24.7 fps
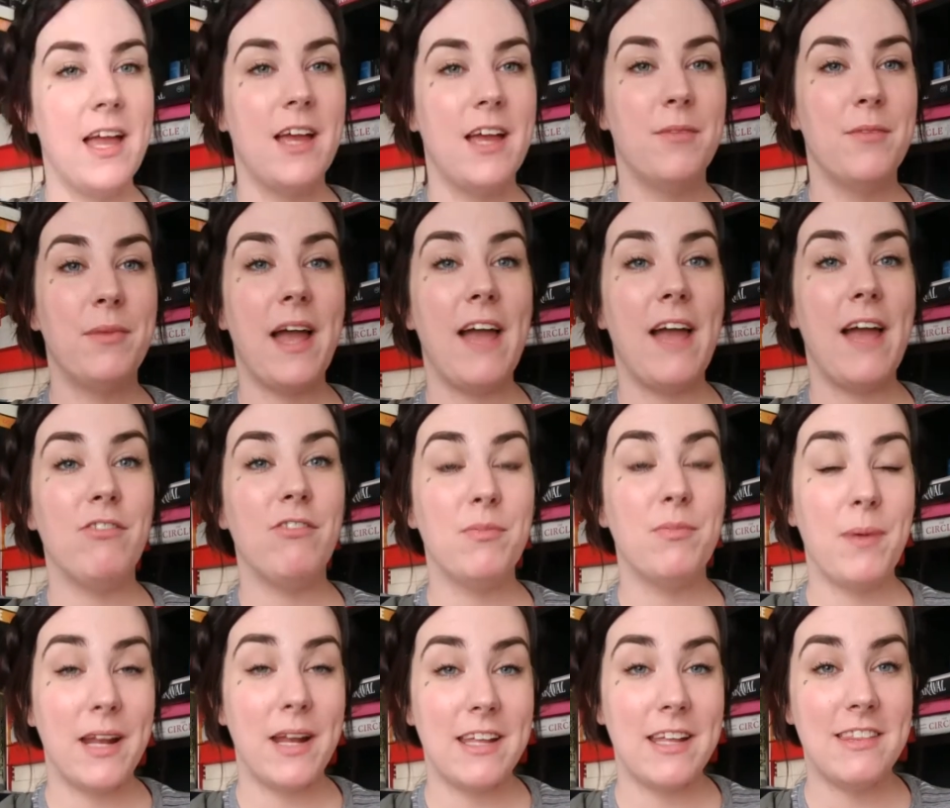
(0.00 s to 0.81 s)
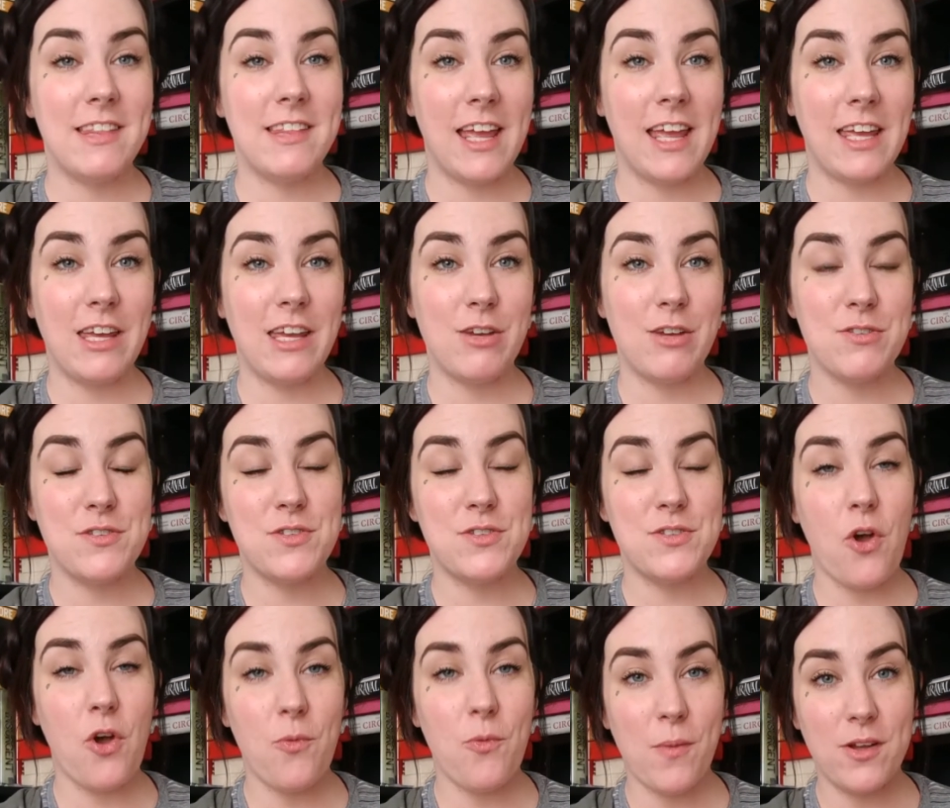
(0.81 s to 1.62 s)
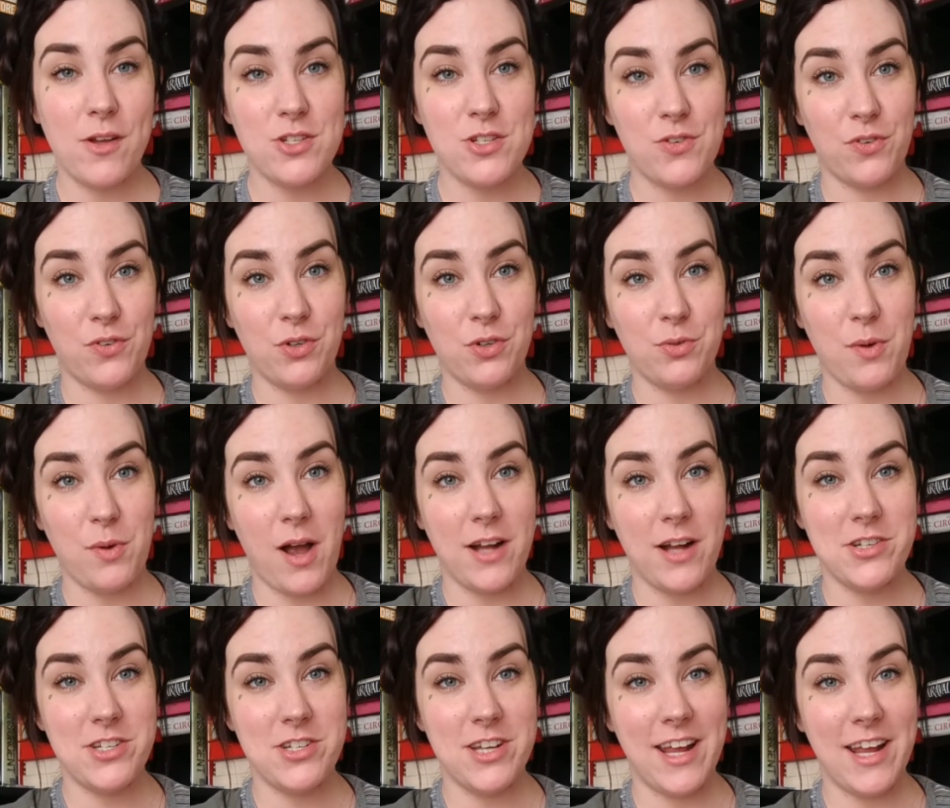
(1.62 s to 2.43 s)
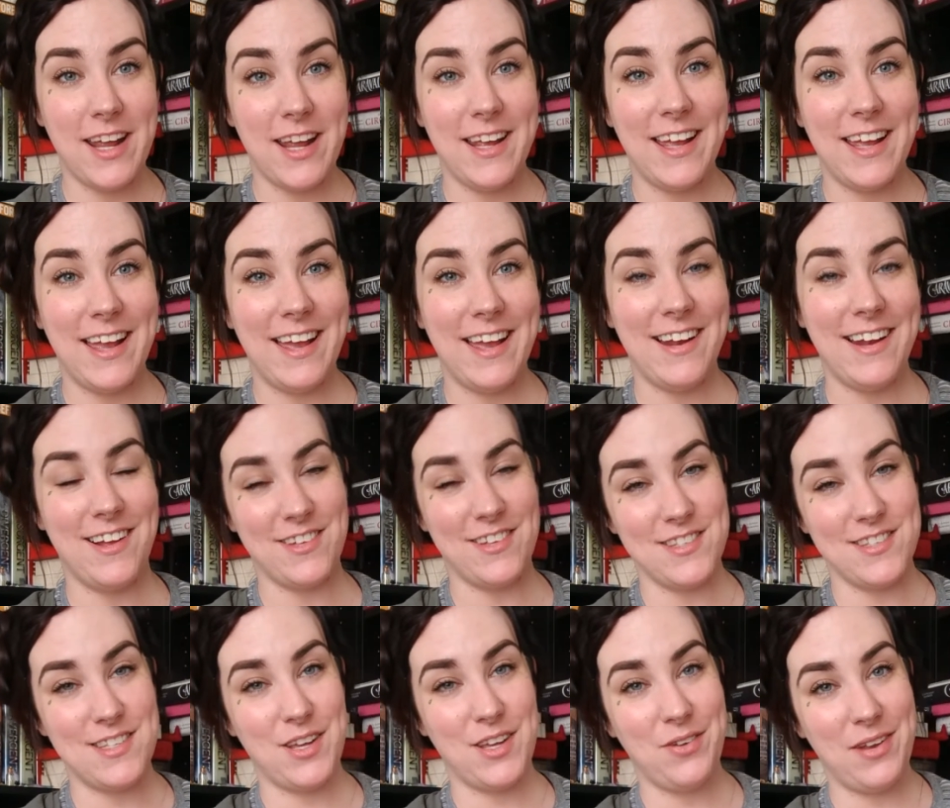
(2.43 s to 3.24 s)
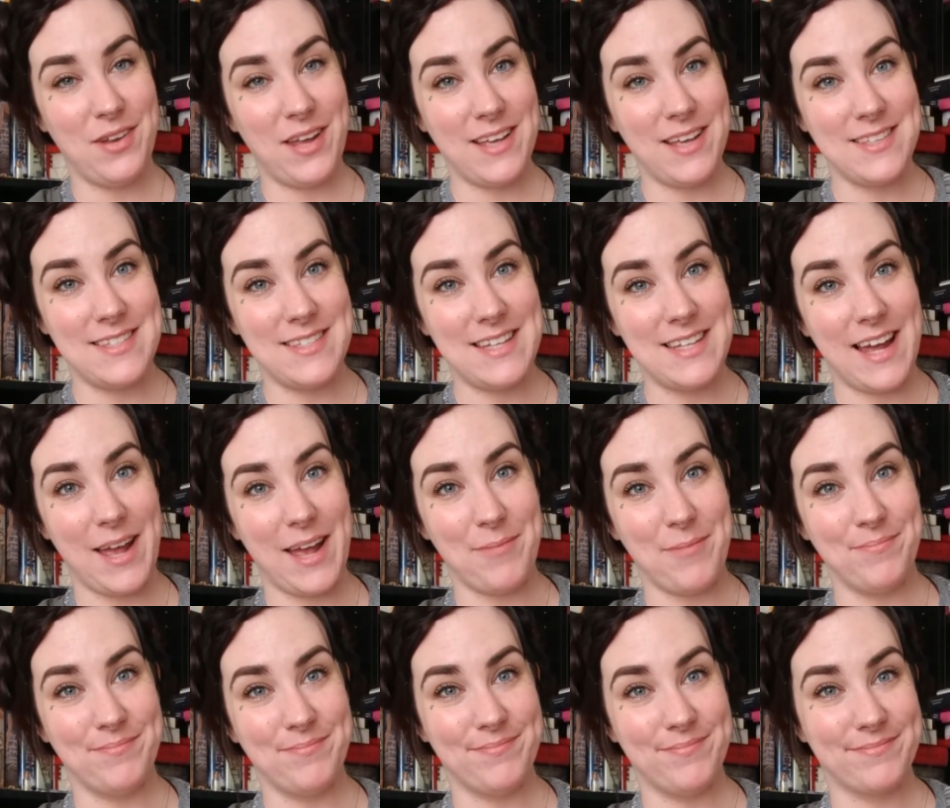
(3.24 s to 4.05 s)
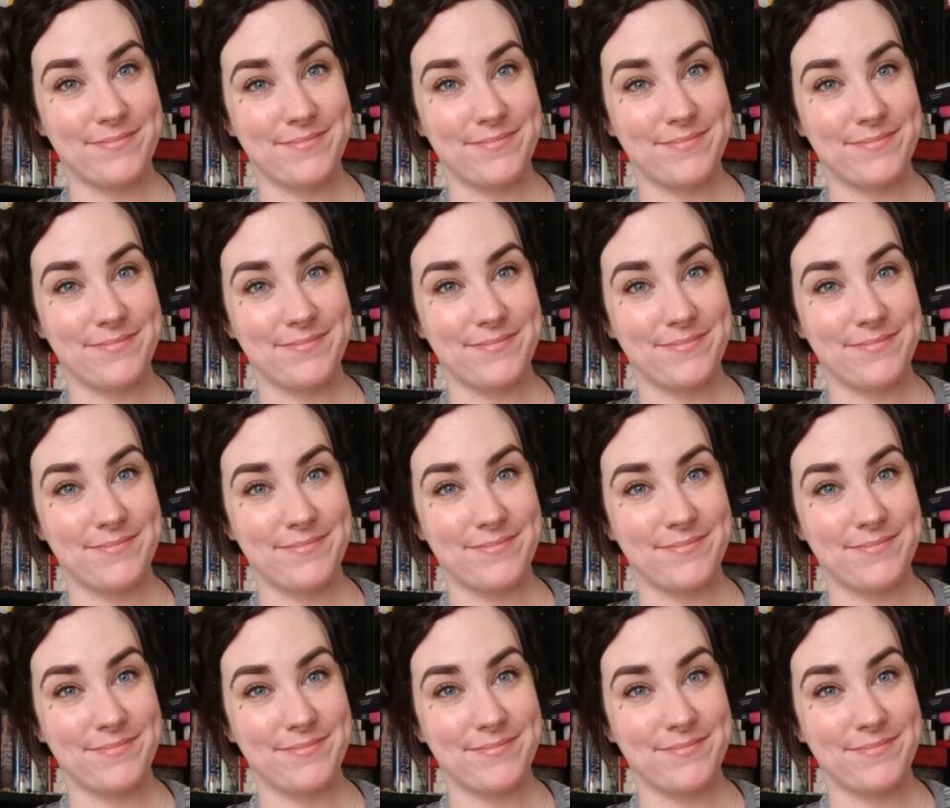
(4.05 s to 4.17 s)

But everybody, thank you so much for watching, and I'll see you next time.